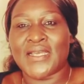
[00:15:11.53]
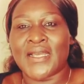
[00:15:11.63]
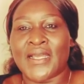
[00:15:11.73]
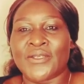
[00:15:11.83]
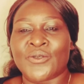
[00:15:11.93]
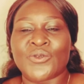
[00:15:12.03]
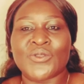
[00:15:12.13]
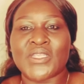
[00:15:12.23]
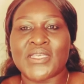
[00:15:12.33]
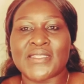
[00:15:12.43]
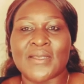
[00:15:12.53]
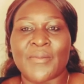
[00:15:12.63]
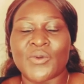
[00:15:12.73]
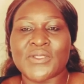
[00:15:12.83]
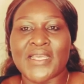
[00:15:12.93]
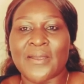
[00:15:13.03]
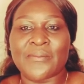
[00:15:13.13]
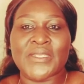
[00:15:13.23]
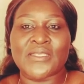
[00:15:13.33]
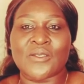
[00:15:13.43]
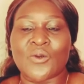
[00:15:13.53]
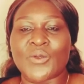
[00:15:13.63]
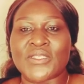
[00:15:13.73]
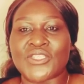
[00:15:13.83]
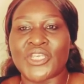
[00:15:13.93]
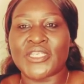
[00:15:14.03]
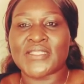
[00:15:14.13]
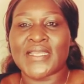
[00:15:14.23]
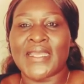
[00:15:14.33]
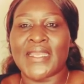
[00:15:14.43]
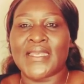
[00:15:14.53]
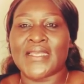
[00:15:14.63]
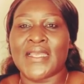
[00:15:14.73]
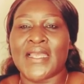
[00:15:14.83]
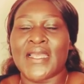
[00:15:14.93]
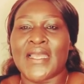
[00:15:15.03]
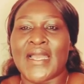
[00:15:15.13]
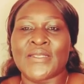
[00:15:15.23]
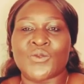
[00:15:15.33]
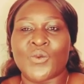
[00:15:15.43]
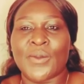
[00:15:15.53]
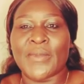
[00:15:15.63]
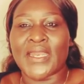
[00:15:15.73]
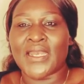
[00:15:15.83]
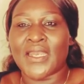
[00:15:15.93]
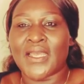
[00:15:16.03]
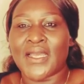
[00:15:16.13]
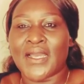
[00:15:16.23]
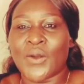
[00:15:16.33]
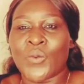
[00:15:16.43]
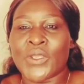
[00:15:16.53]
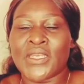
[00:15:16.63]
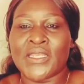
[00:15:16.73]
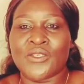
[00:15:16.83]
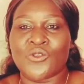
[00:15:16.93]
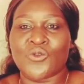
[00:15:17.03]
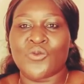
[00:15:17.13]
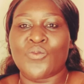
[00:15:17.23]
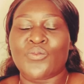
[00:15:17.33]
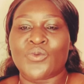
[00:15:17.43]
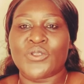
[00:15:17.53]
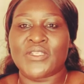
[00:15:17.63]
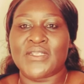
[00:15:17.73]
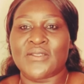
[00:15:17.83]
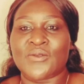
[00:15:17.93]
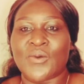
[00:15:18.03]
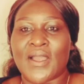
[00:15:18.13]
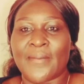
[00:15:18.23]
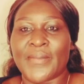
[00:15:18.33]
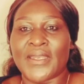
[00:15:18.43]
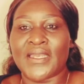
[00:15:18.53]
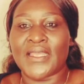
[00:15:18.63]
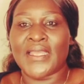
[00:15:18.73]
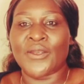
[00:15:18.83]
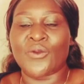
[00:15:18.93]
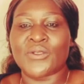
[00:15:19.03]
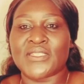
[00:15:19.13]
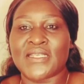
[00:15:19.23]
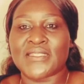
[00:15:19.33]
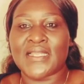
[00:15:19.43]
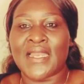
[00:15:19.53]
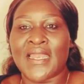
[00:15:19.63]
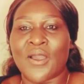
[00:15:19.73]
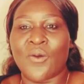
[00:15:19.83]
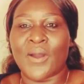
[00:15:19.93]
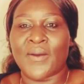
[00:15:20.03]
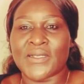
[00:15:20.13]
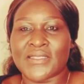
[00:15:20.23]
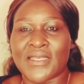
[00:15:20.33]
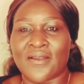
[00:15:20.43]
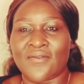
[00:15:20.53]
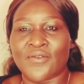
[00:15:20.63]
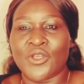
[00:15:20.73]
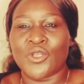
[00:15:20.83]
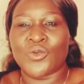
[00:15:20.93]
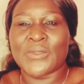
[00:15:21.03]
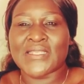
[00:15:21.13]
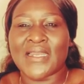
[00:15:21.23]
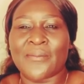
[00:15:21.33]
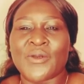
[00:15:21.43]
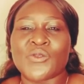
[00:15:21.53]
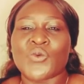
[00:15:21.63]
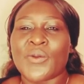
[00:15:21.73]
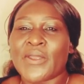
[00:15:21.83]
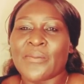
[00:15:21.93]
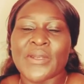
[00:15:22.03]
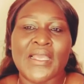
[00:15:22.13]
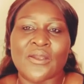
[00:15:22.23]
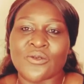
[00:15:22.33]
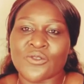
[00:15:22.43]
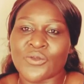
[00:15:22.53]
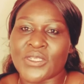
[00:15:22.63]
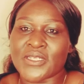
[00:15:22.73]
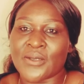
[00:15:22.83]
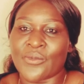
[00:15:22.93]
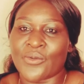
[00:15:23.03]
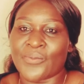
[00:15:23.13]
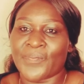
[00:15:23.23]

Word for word: Uh, don't you think it's about time this law is changed? And as women, we need to push this to happen and not just allow ourselves to be silent because women bring a lot to the table.